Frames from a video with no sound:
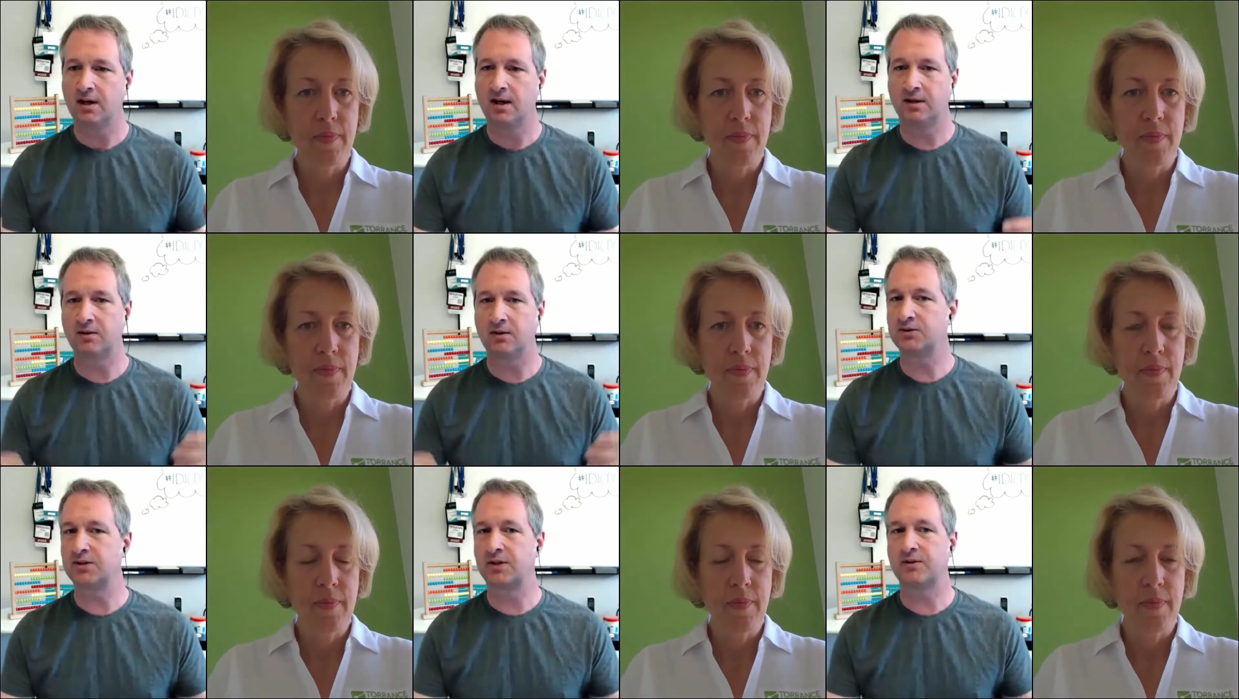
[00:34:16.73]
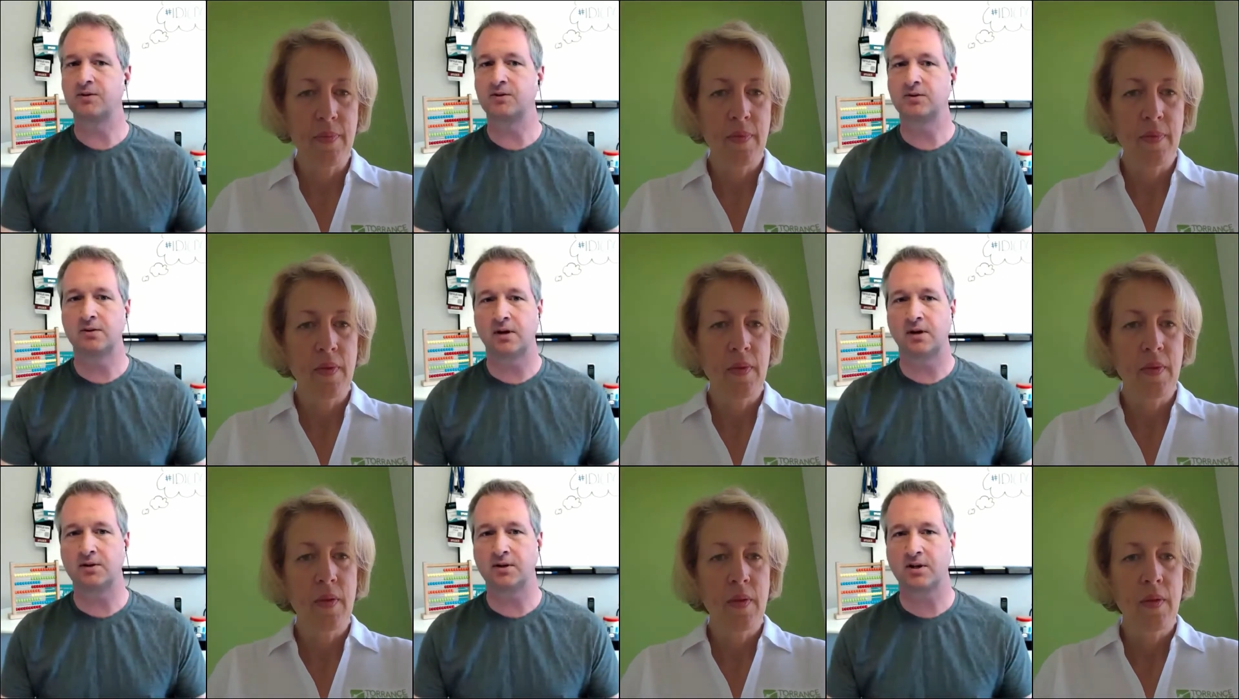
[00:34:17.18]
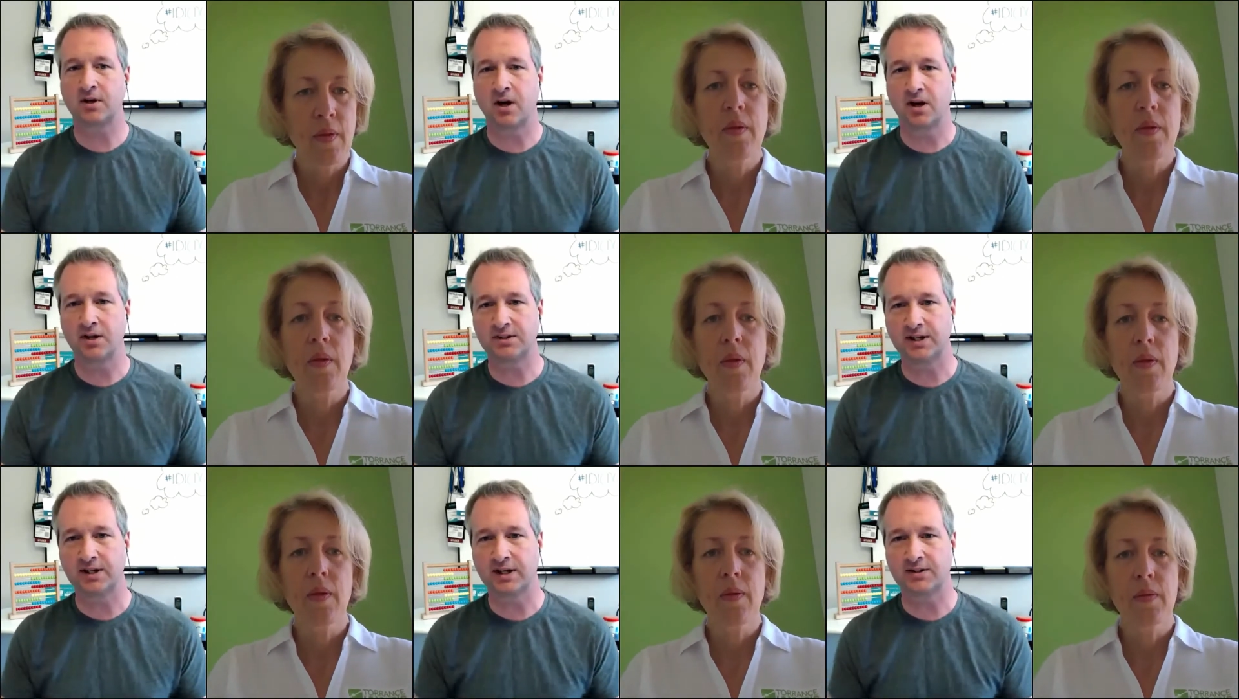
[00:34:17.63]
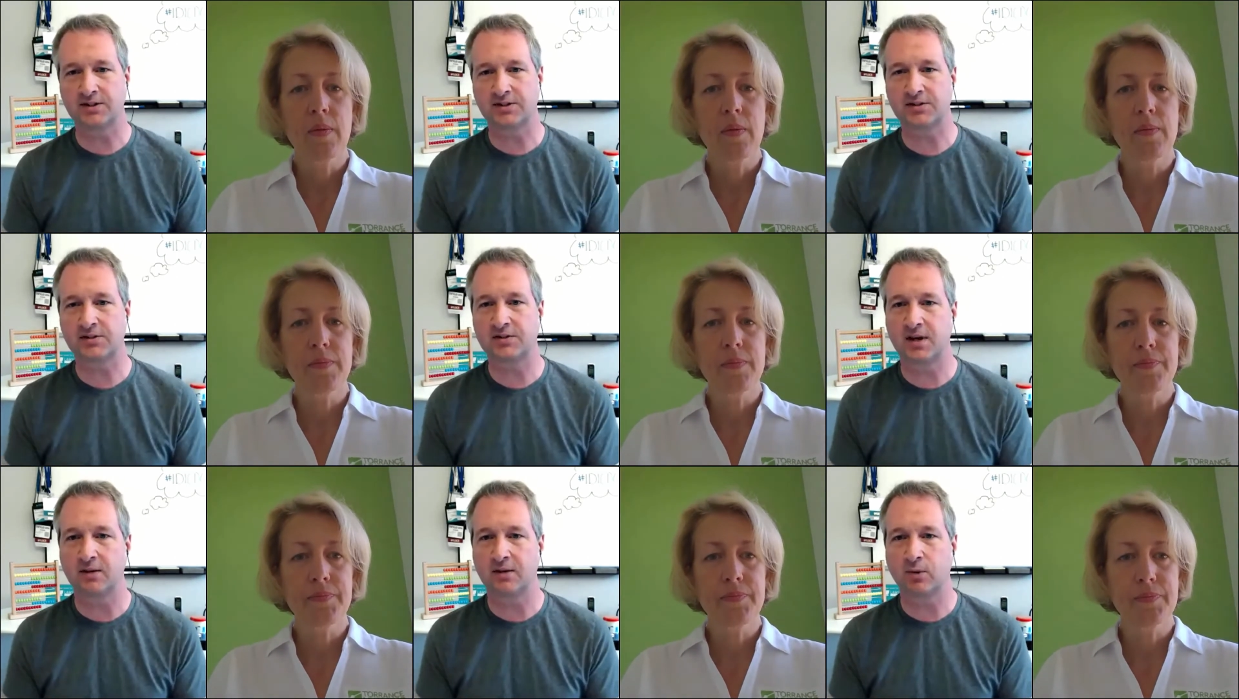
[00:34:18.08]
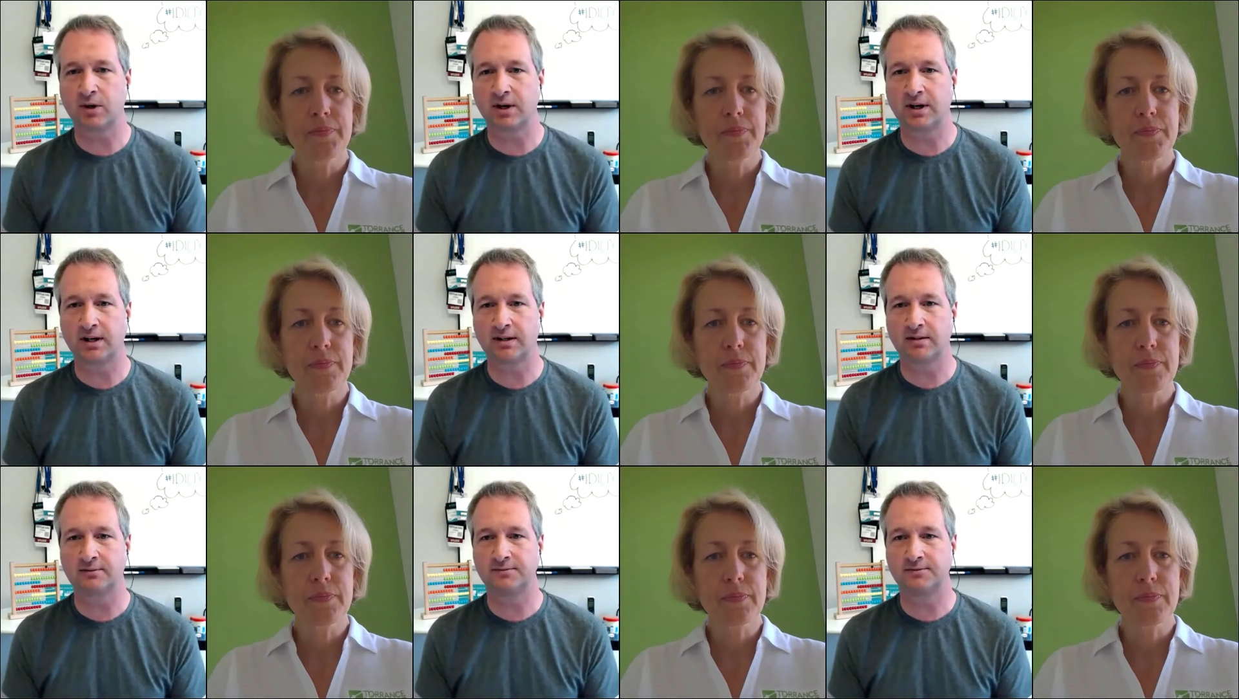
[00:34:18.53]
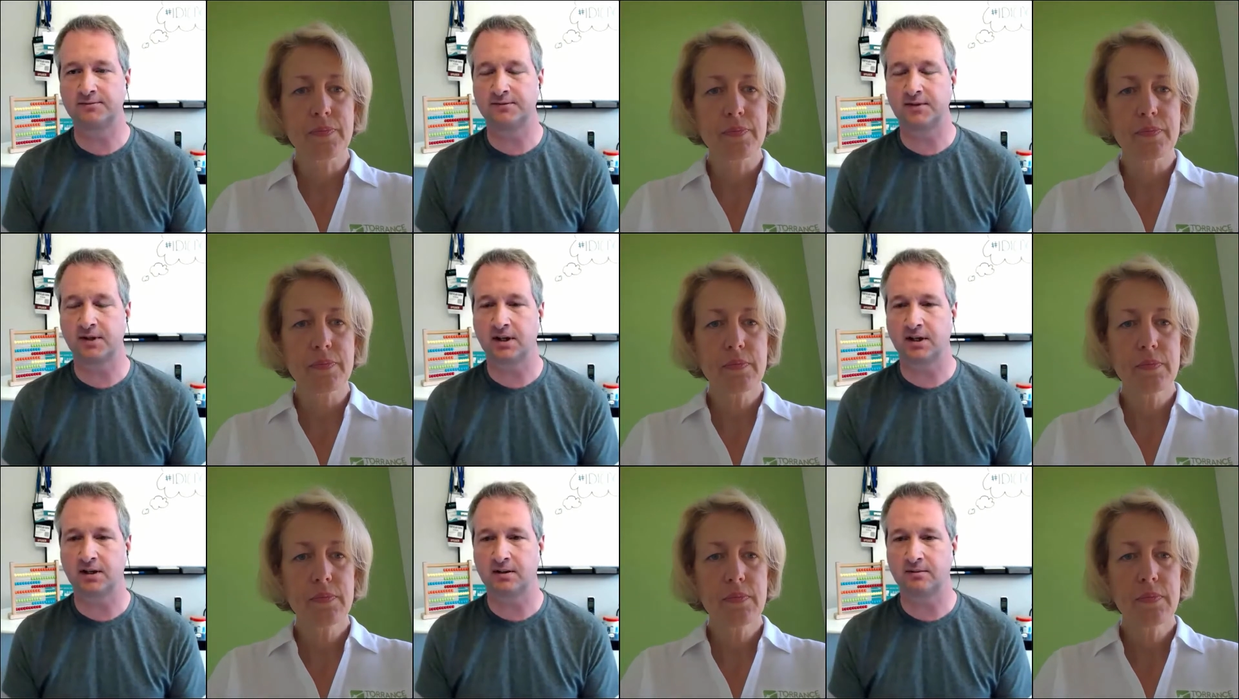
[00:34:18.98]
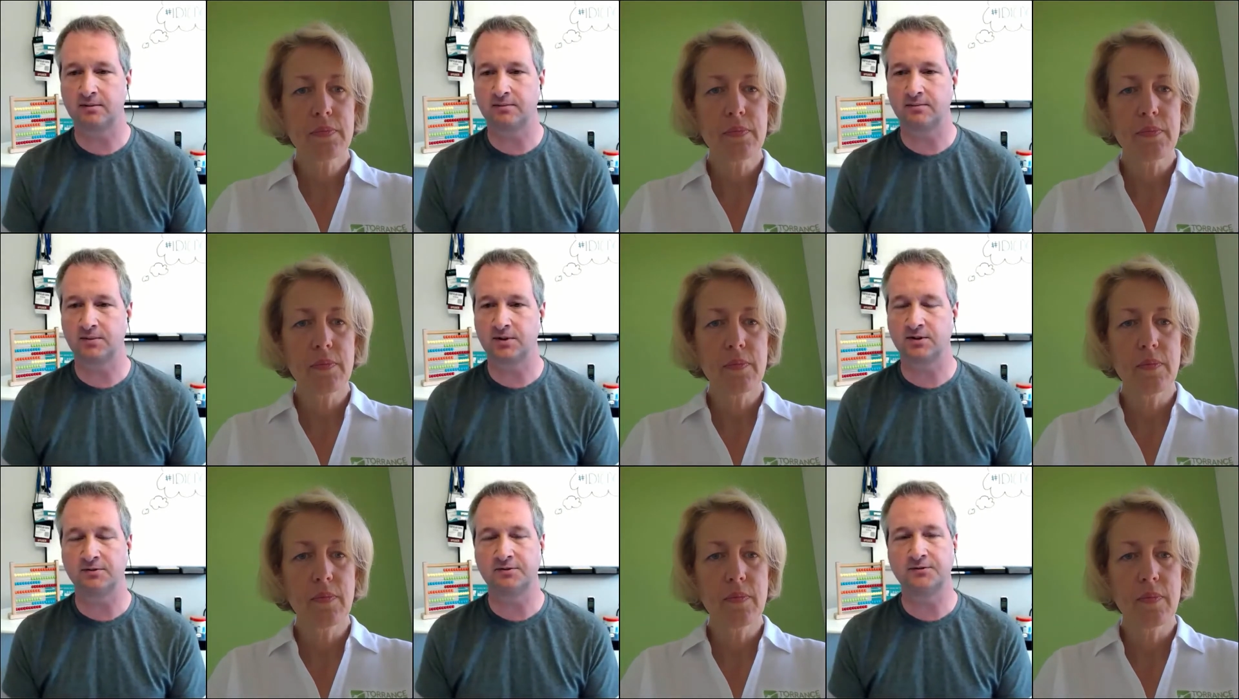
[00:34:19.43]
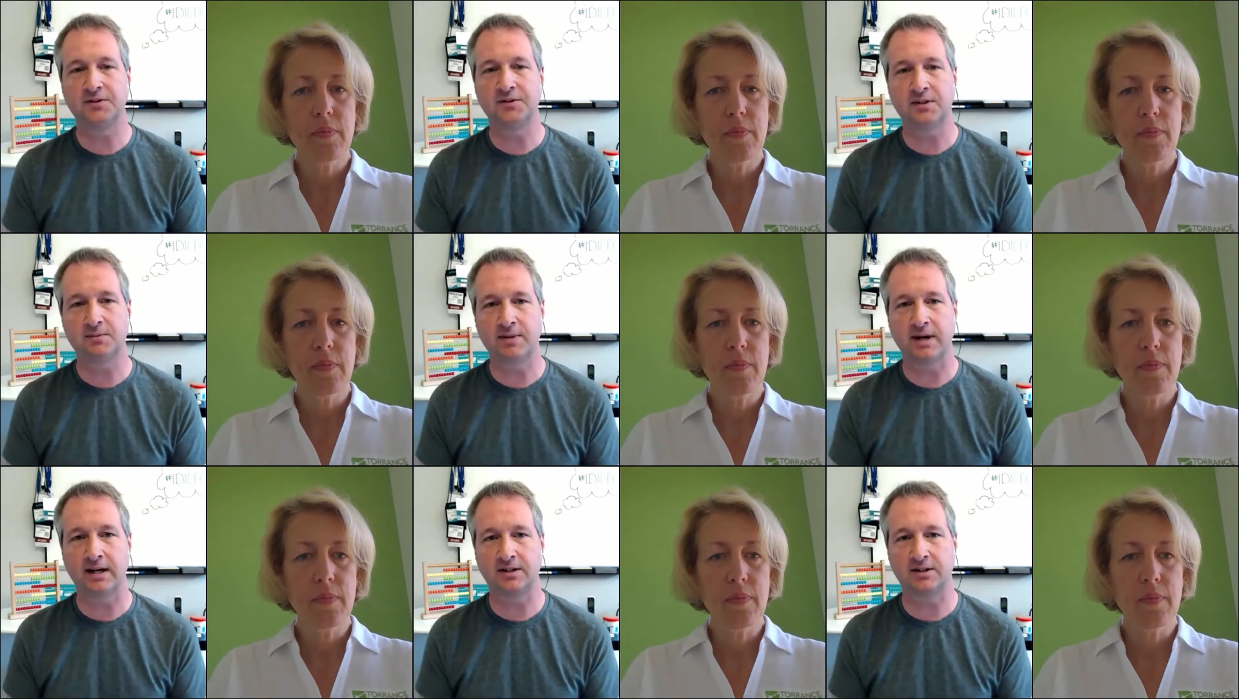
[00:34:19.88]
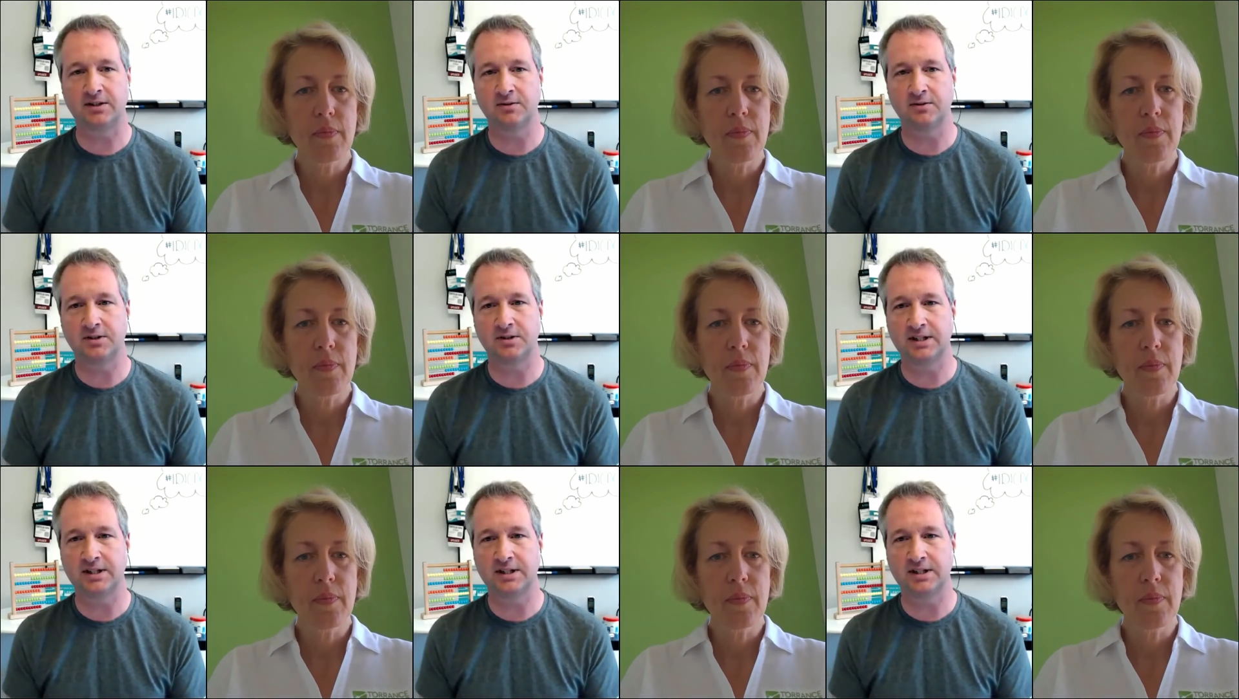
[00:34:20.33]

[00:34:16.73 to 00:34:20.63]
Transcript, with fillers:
Speaker 1: in those other other contexts then, what kind of, uh, you know, feedback do you